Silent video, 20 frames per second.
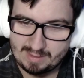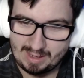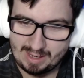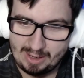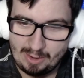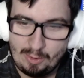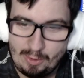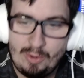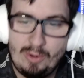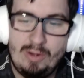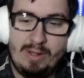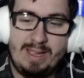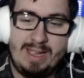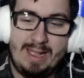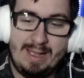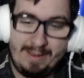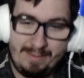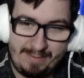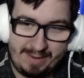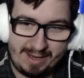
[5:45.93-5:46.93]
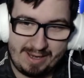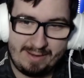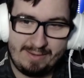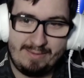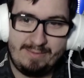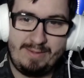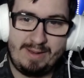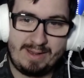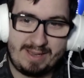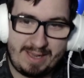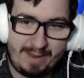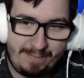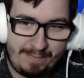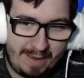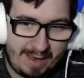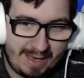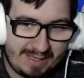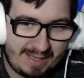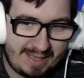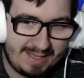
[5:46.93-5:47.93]
Oh, yeah, where he
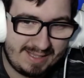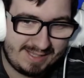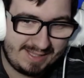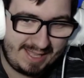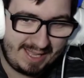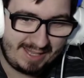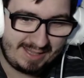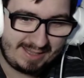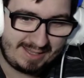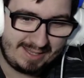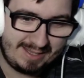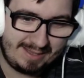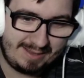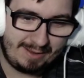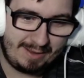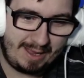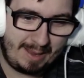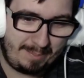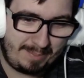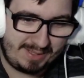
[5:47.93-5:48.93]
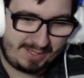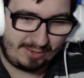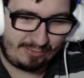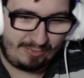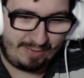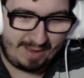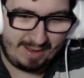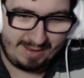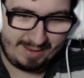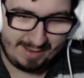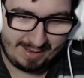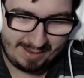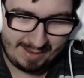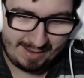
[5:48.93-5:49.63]
faked his death. Episode 1.